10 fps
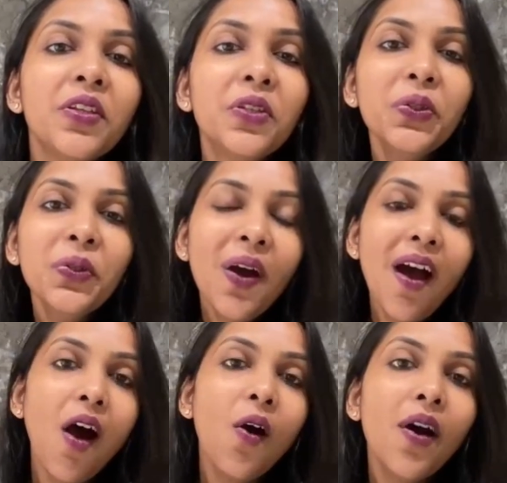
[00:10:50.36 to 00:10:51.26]
Do you know
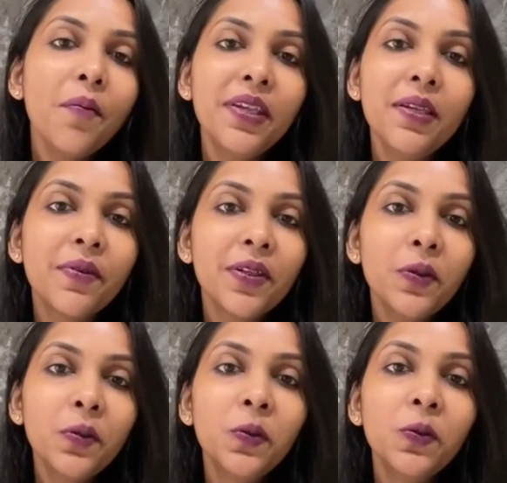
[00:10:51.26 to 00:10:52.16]
how are
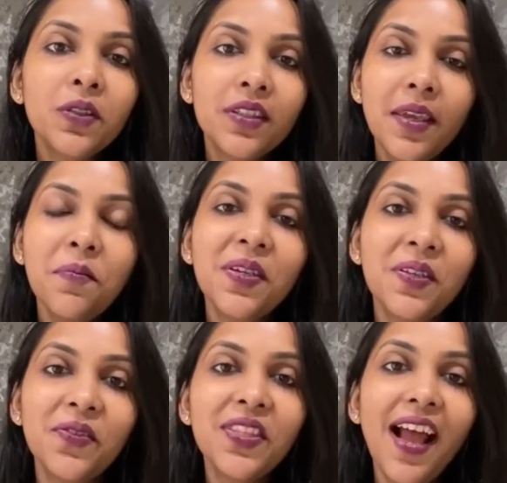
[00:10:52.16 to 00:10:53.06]
people whose name
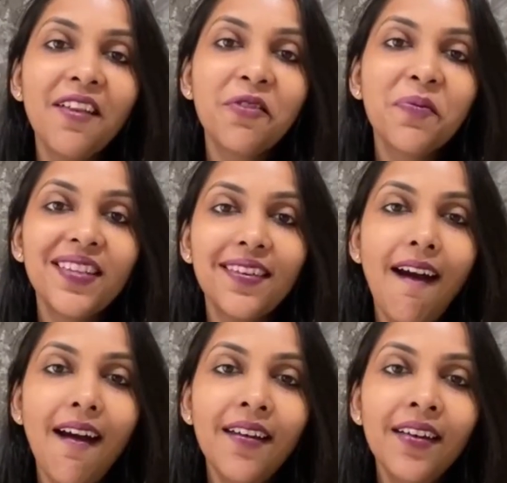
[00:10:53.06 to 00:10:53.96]
begin with alphabet
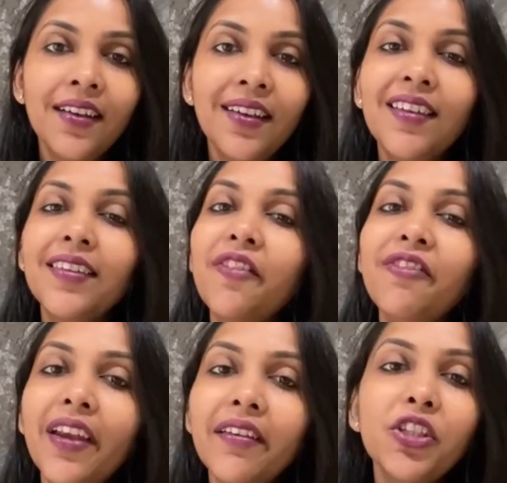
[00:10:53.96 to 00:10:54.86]
R? They are
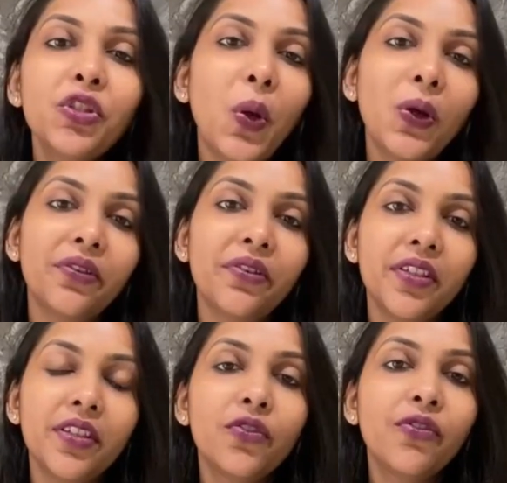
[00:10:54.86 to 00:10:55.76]
very
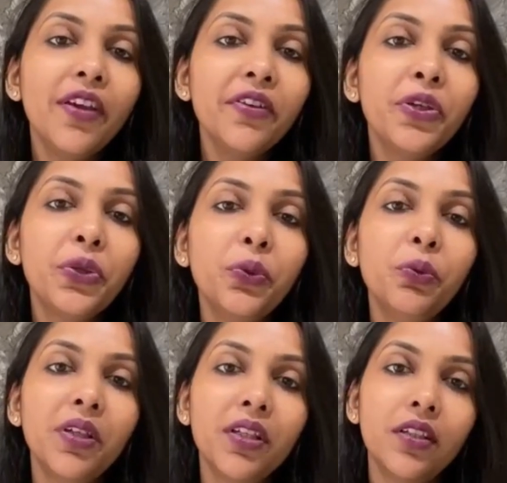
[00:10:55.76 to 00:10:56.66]
tolerant, very
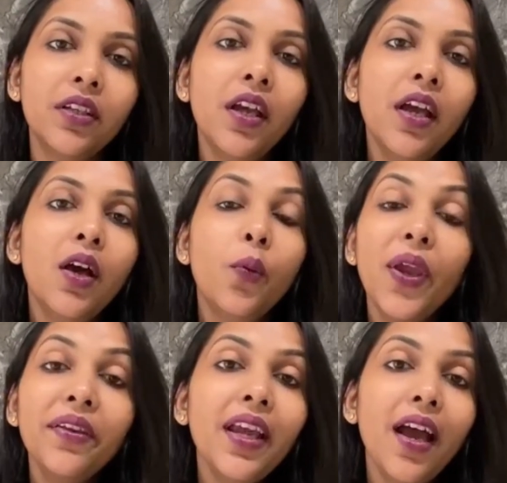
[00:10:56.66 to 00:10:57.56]
human,
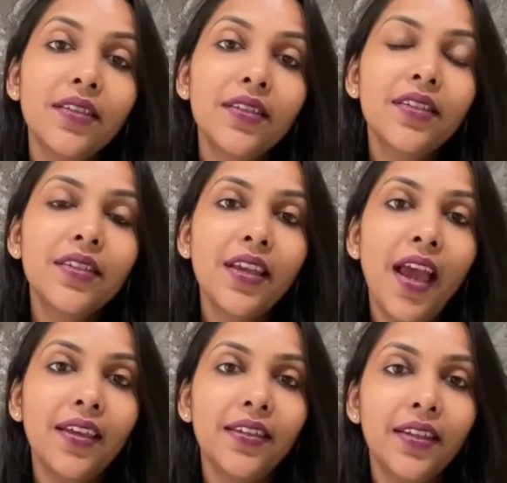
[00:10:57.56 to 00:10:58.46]
very
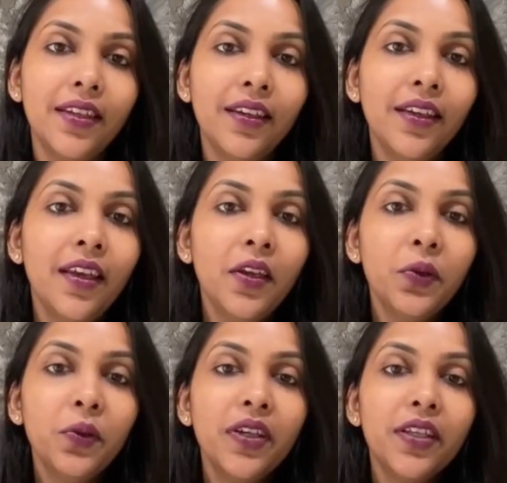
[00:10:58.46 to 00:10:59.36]
understanding.
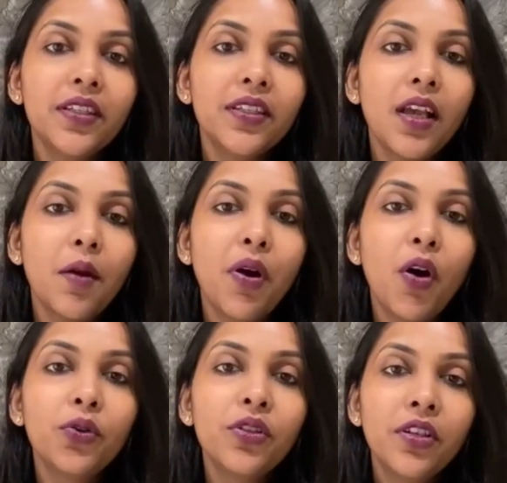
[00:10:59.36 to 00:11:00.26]
It is
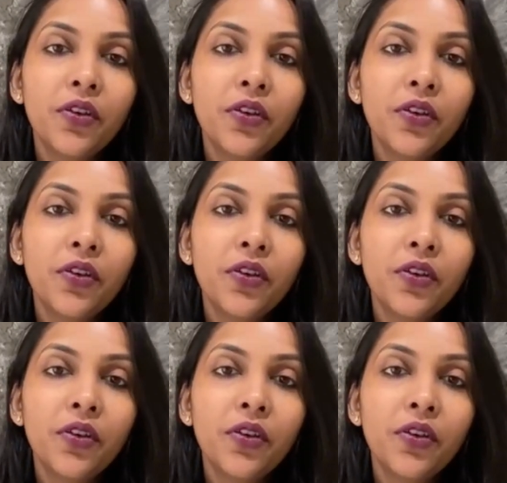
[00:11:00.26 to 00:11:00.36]
about